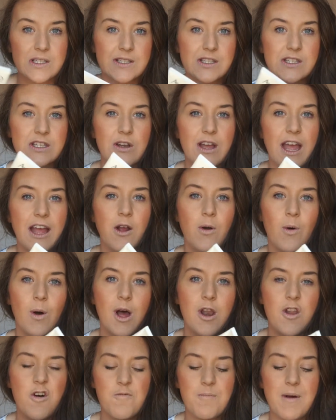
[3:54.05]
So you're getting
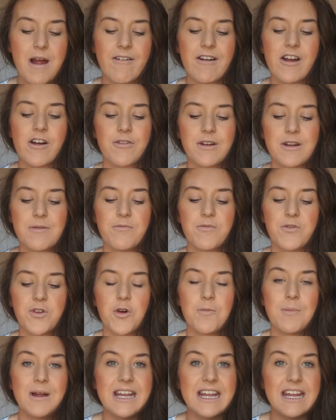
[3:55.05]
quite a lot of barrier cream for
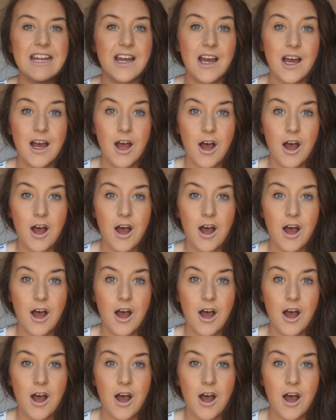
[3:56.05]
your money.